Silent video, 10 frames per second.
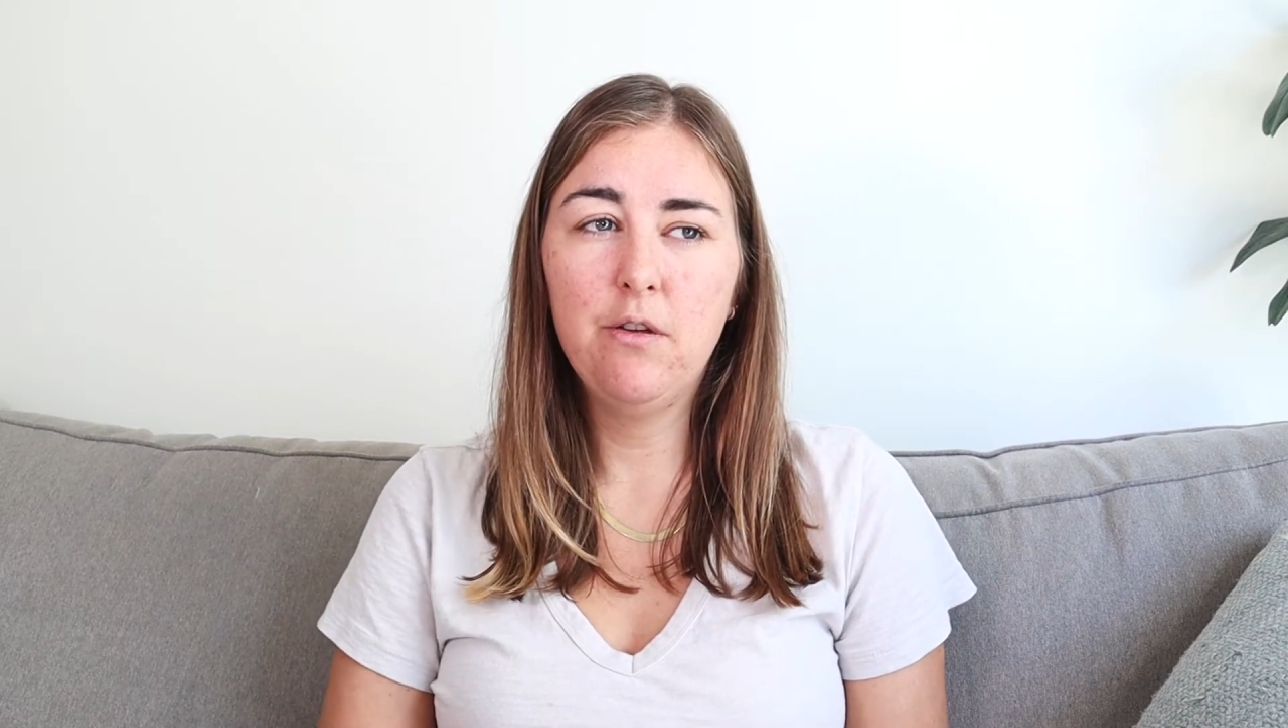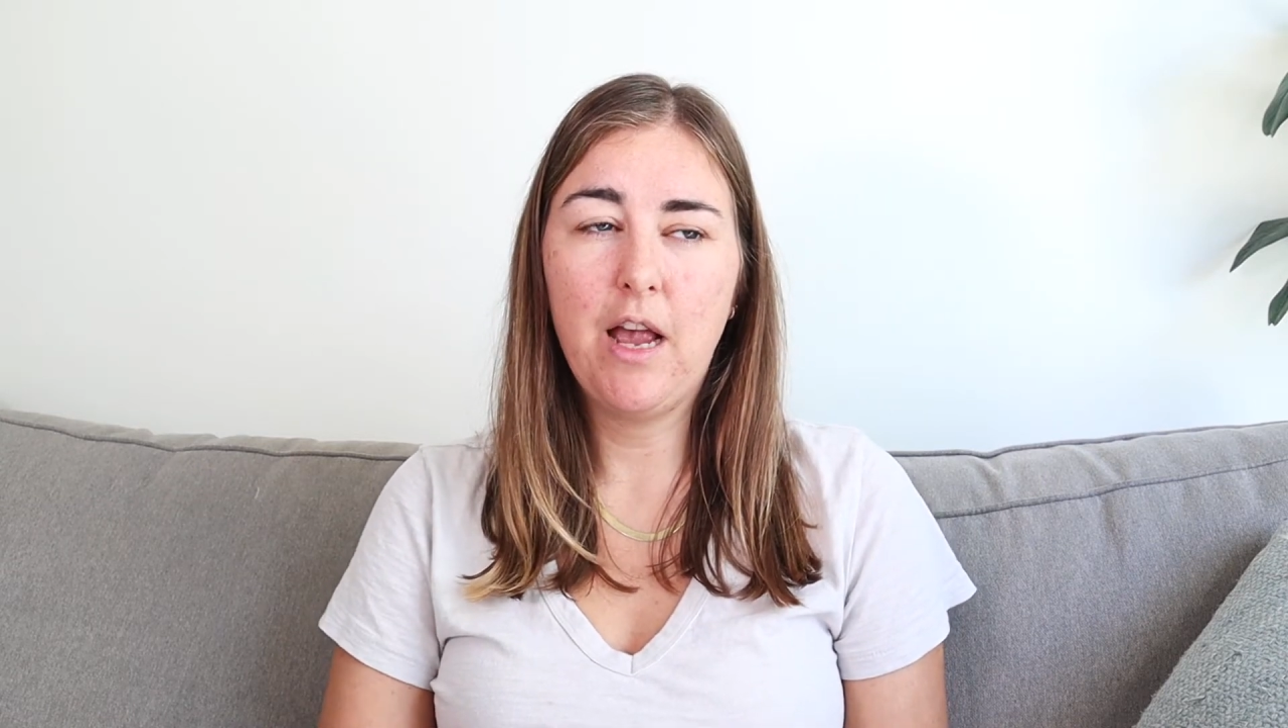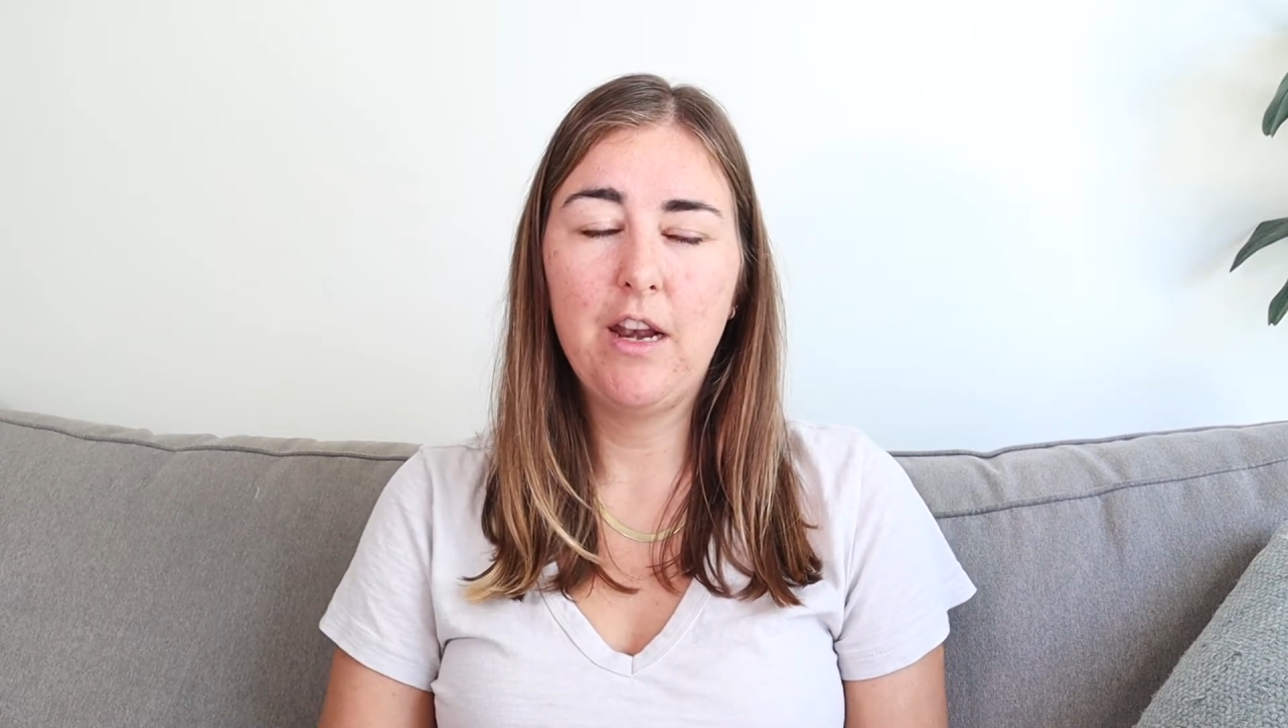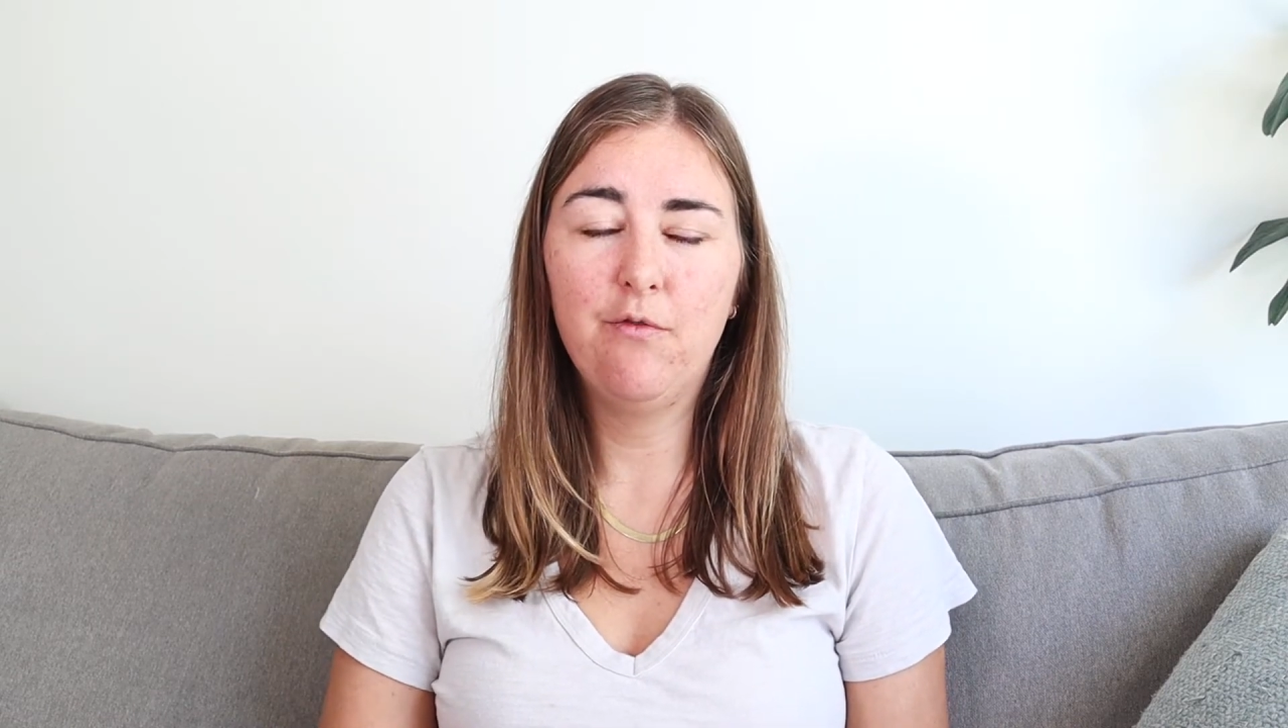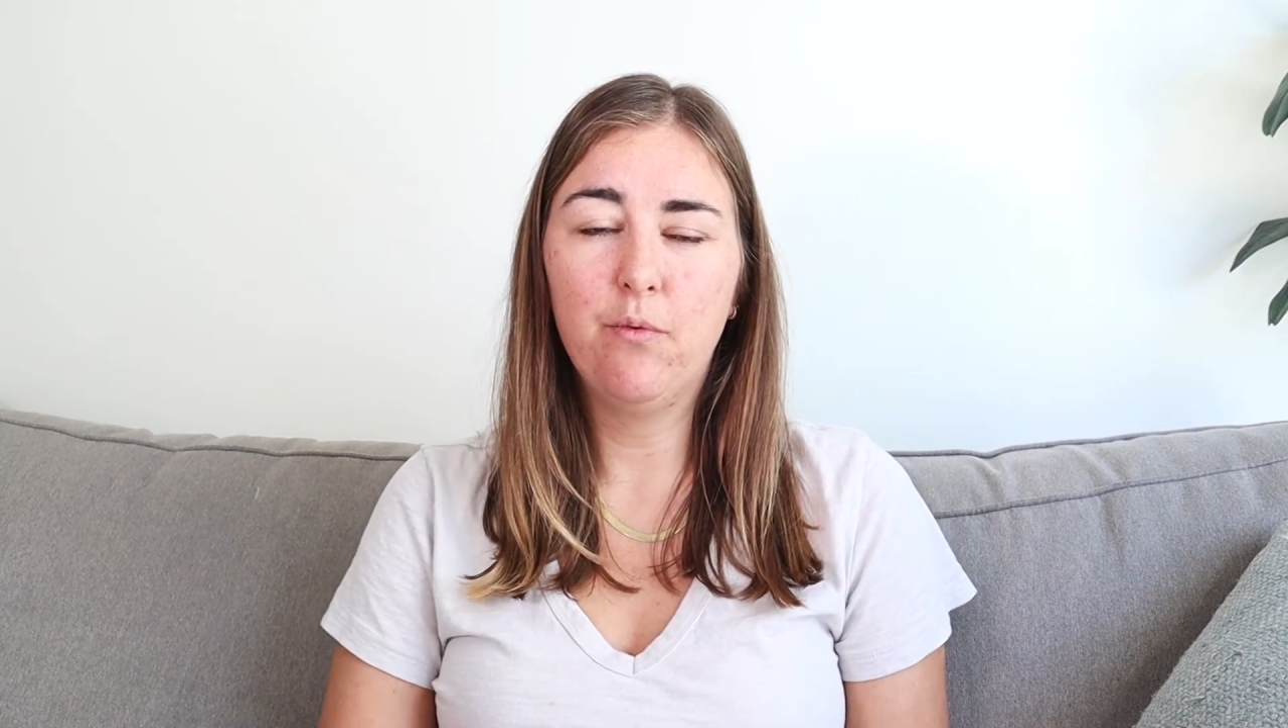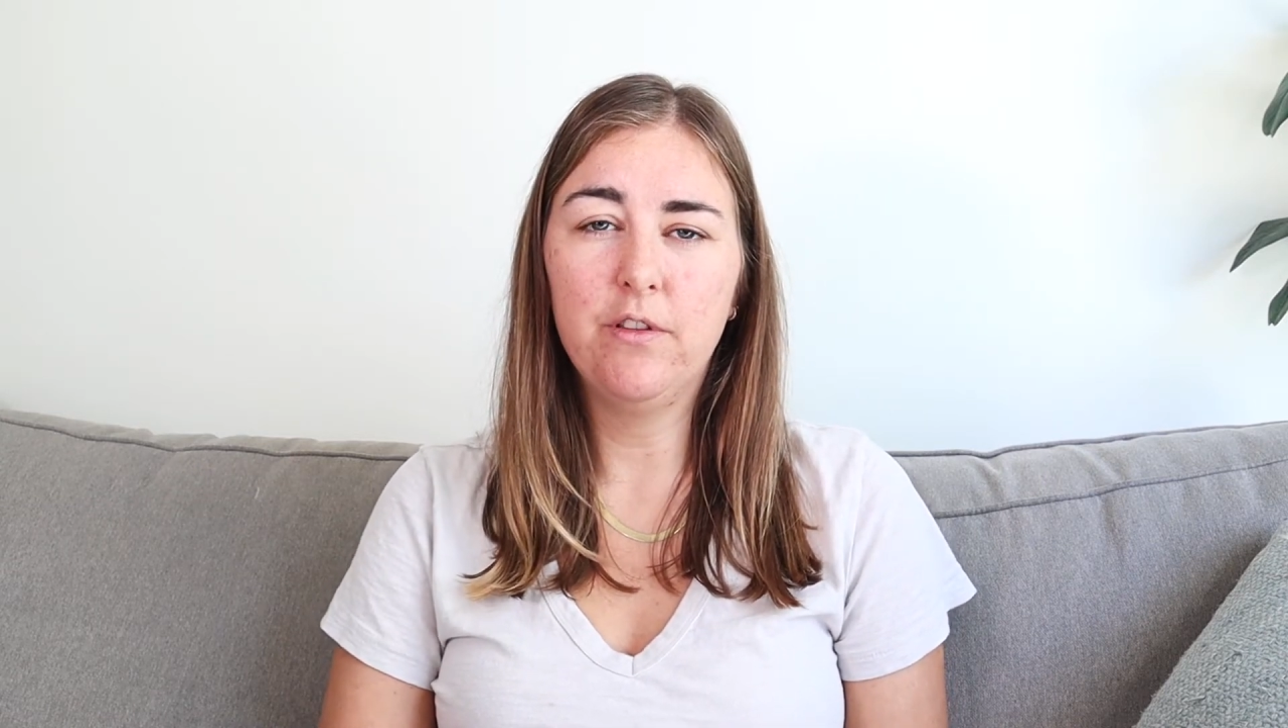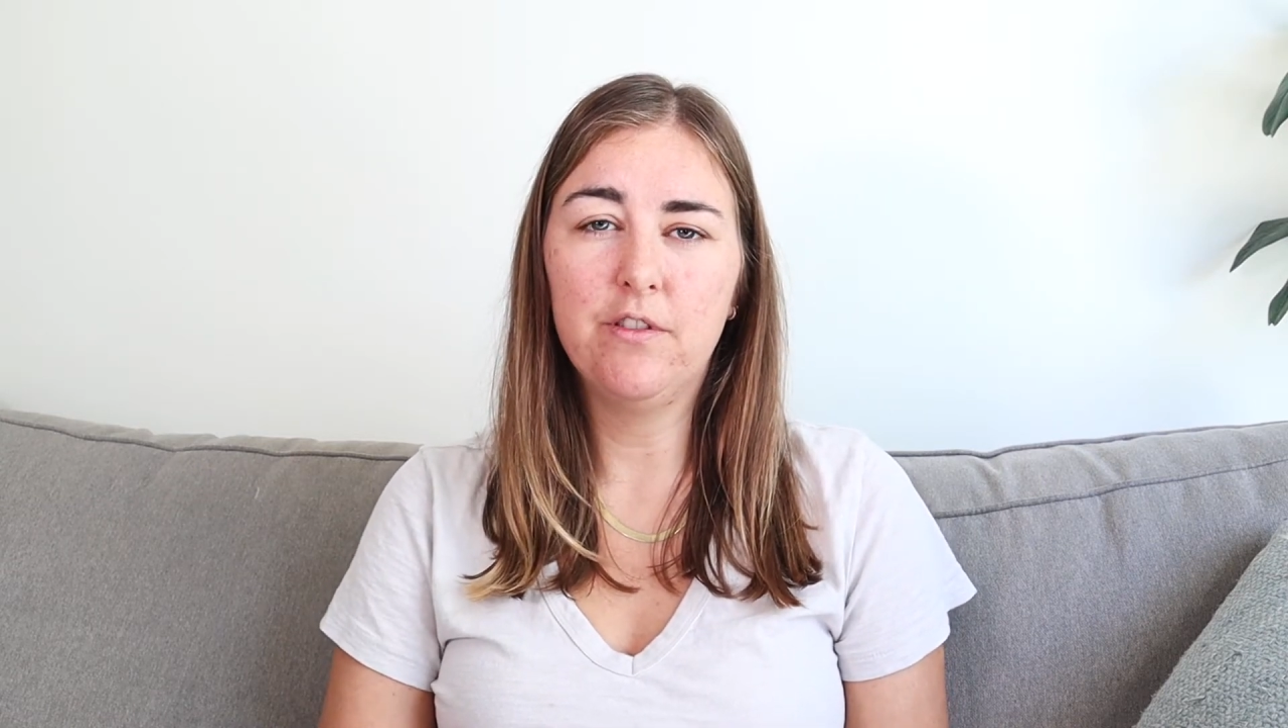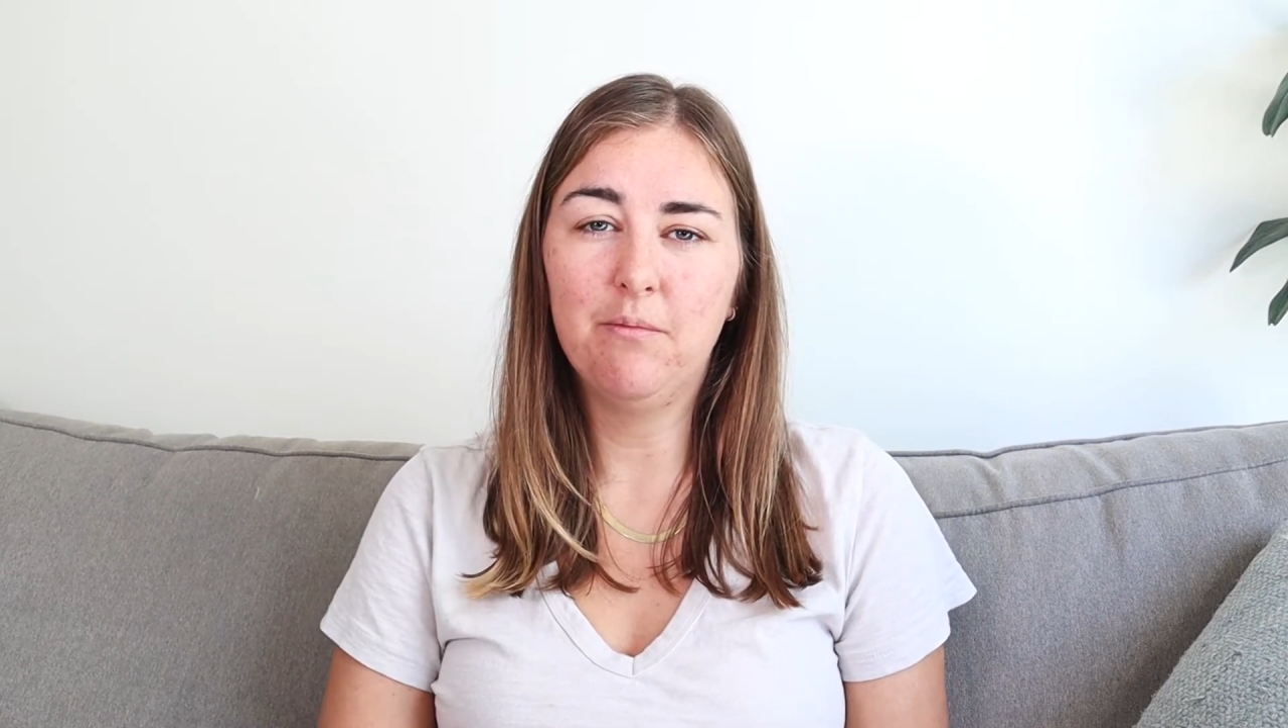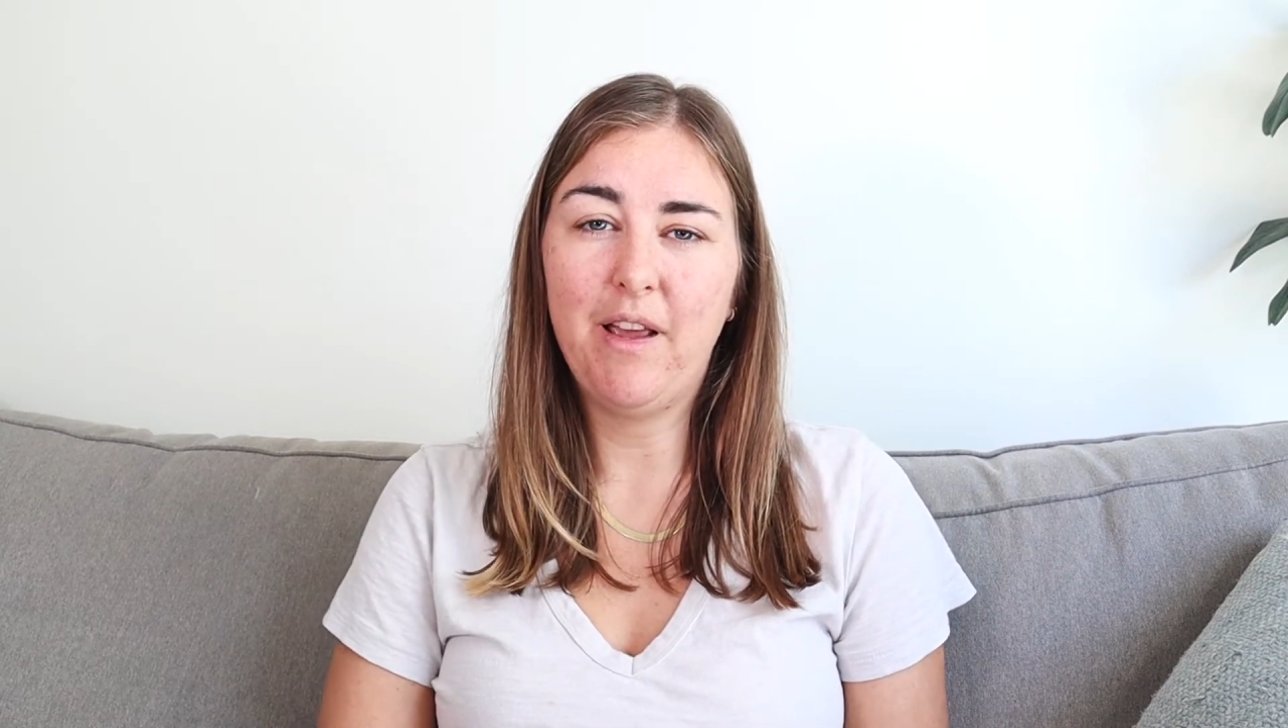kind of wants some